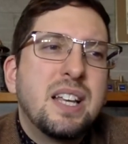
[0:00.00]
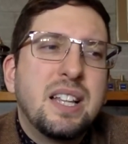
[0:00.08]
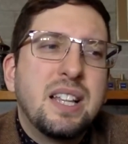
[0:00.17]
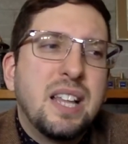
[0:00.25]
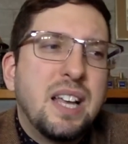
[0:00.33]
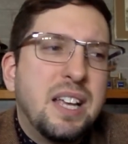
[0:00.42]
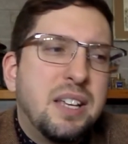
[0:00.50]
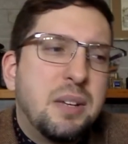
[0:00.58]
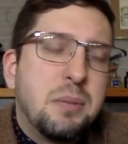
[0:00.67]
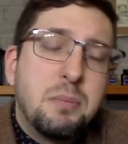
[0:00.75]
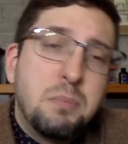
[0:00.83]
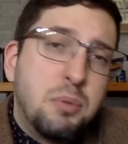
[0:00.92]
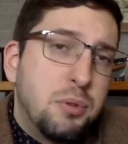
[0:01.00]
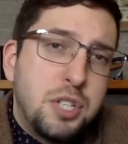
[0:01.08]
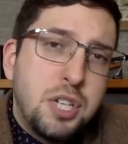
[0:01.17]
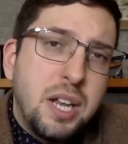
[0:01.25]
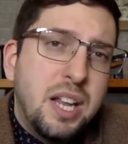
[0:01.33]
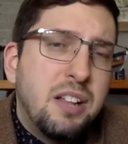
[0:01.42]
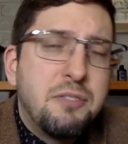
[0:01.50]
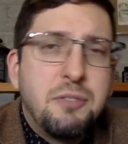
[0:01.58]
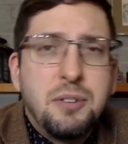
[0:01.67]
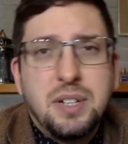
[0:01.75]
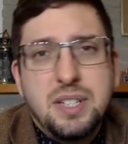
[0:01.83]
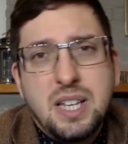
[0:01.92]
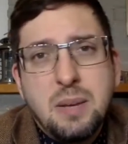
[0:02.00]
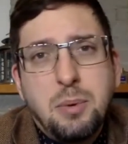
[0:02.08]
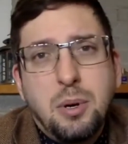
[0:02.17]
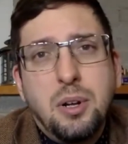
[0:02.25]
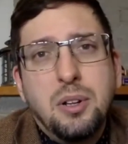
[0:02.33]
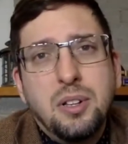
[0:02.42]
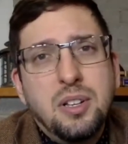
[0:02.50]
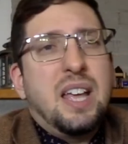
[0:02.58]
like Bleu Chanel, for example,